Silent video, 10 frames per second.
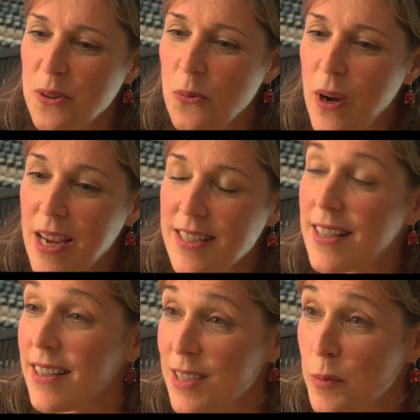the ways
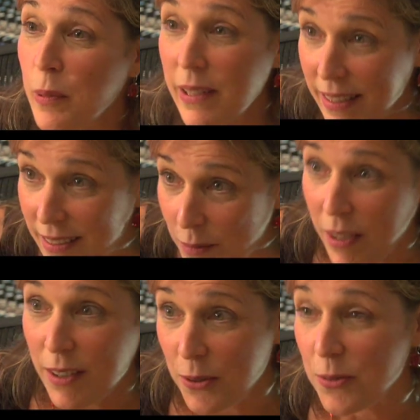that I depleted
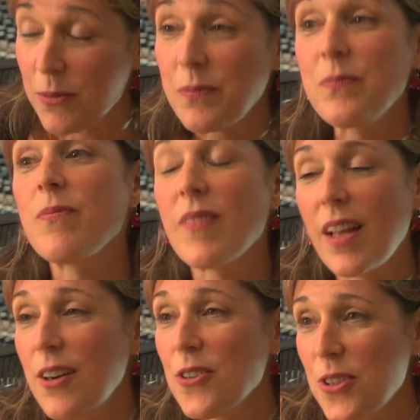my own
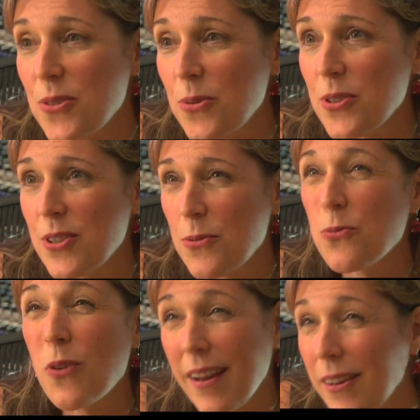energy sources
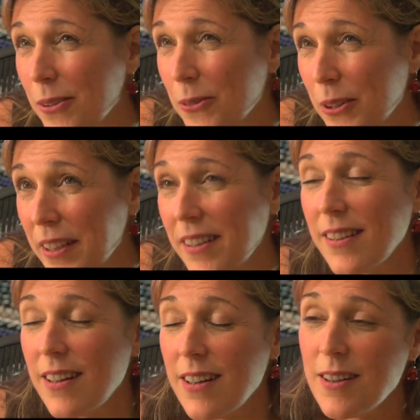regularly.
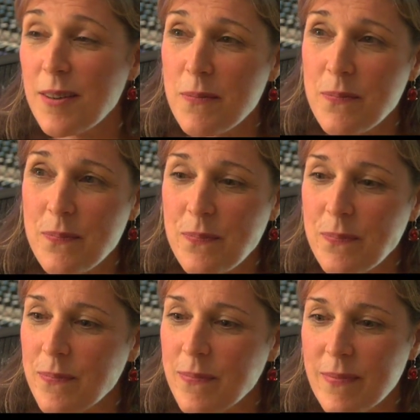
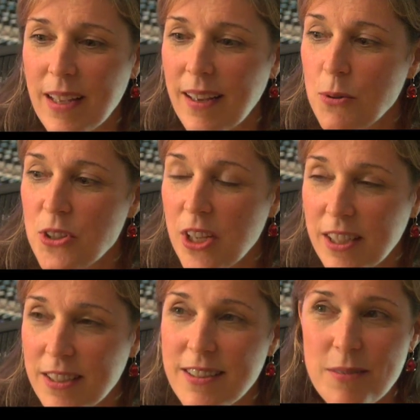I wish I
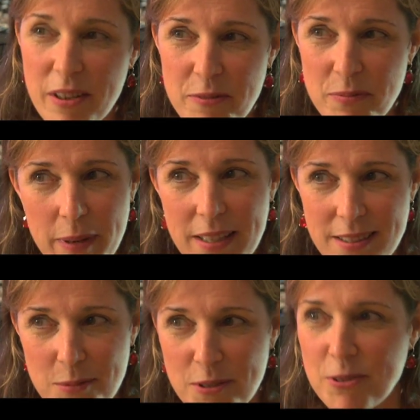could have made
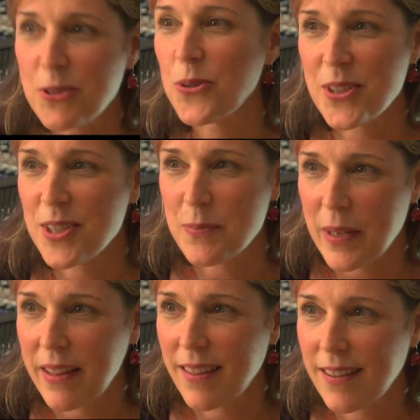some different choices
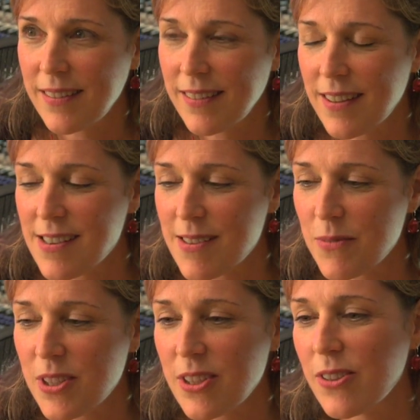back then.
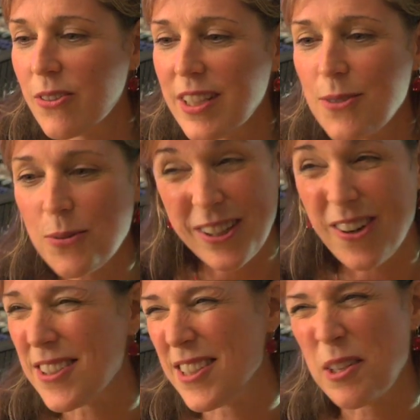So it's really
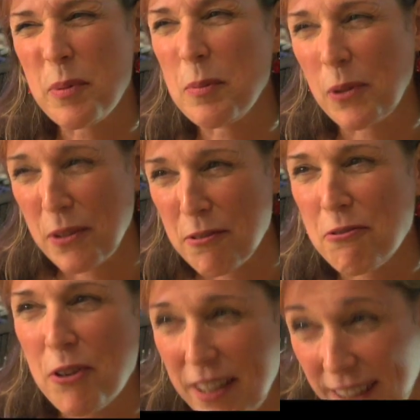hard to tell people on the
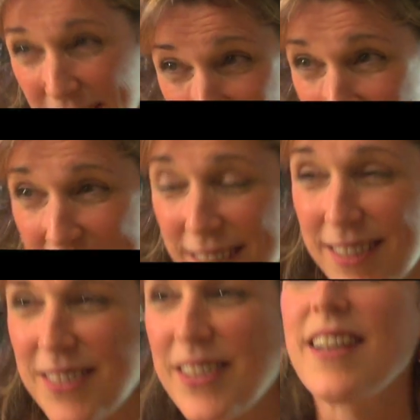front end not
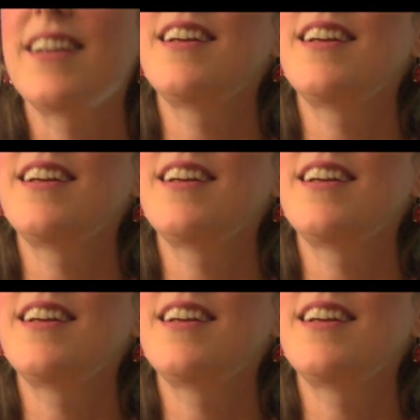to do that.